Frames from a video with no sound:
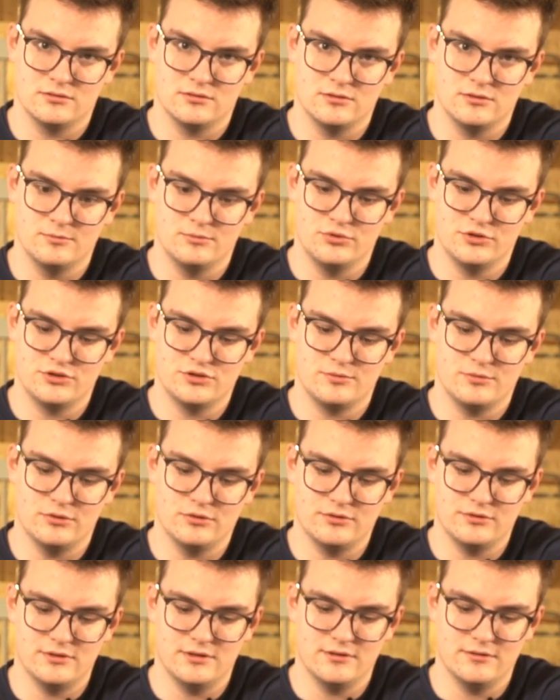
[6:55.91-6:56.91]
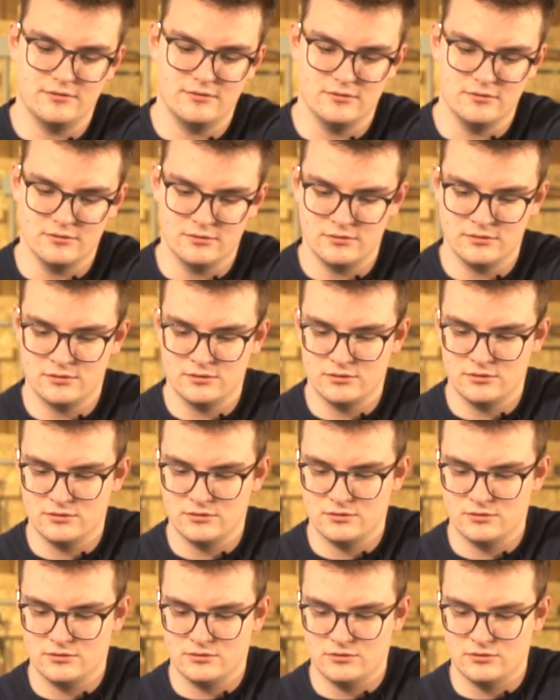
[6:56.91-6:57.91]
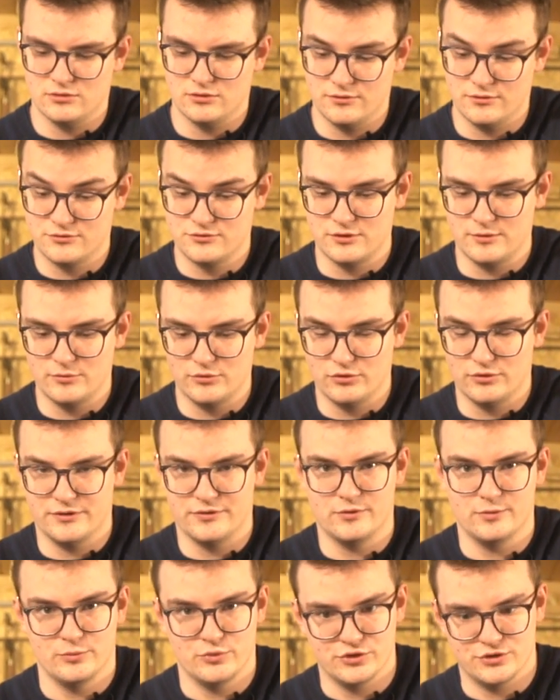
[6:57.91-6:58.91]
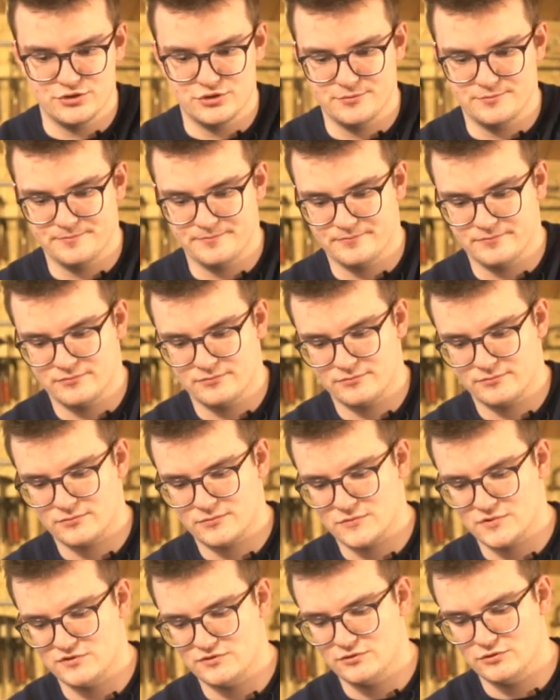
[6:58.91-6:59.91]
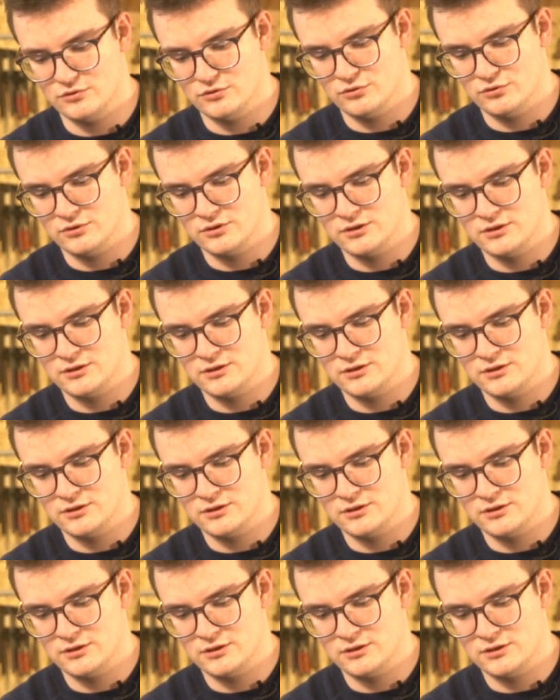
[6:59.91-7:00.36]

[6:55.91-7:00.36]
bridge mount and the tremolo and the bridge. So